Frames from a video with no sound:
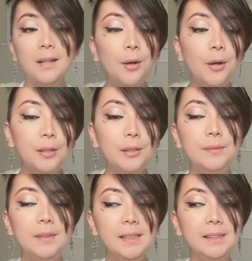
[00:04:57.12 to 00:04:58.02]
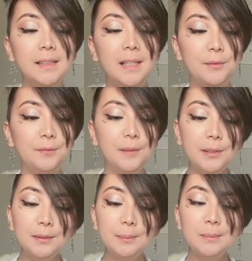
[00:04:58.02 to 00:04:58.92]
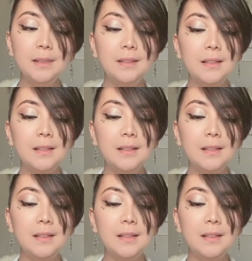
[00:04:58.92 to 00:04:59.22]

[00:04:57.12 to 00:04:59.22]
All of the things that I filmed